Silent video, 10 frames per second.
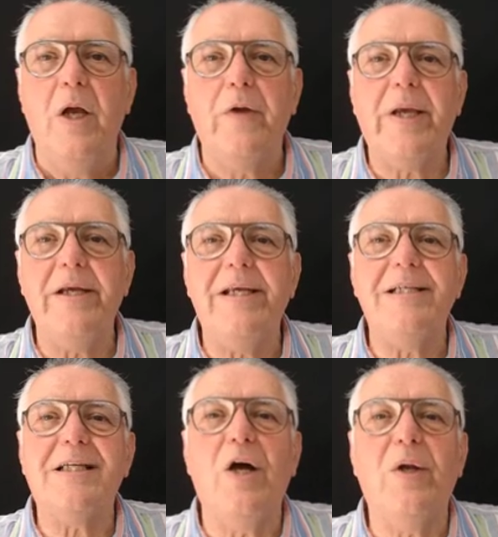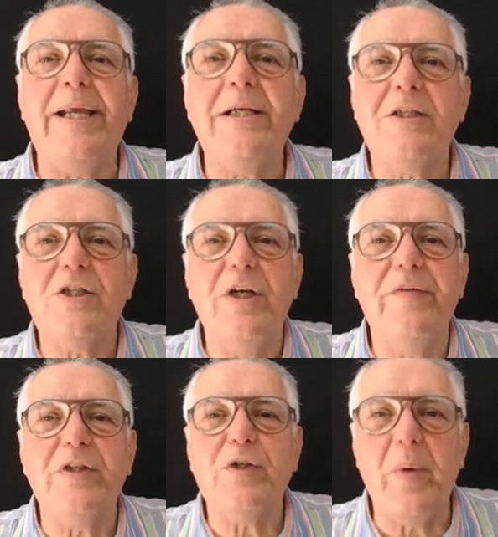Okay, here's our linked
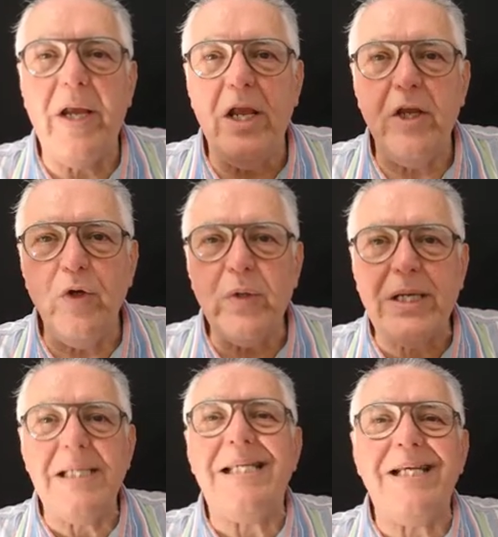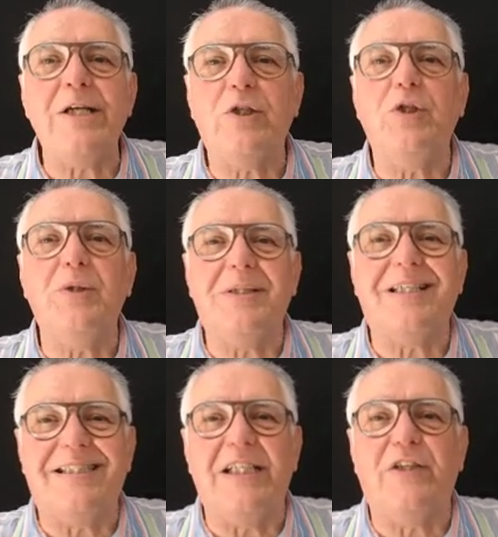service where you can link to
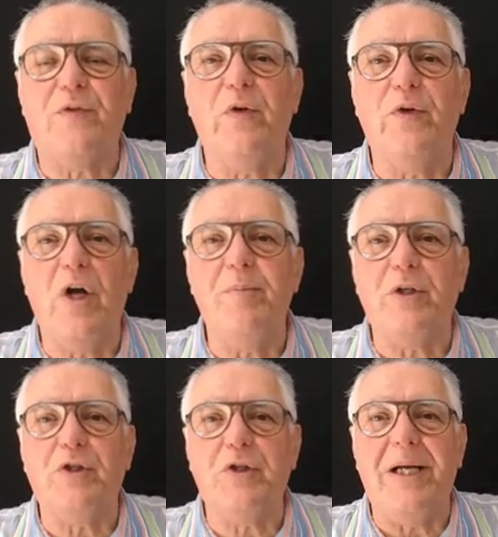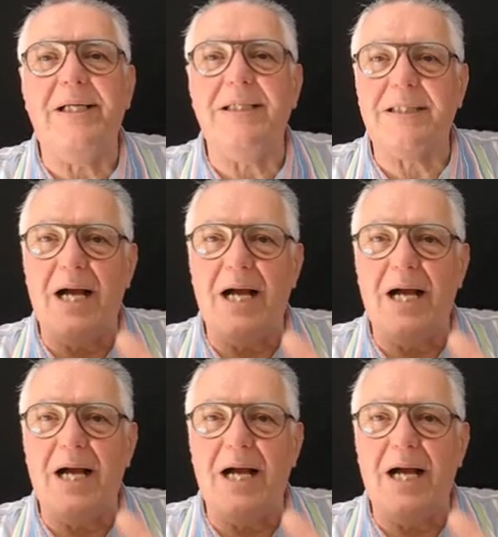successful robot traders.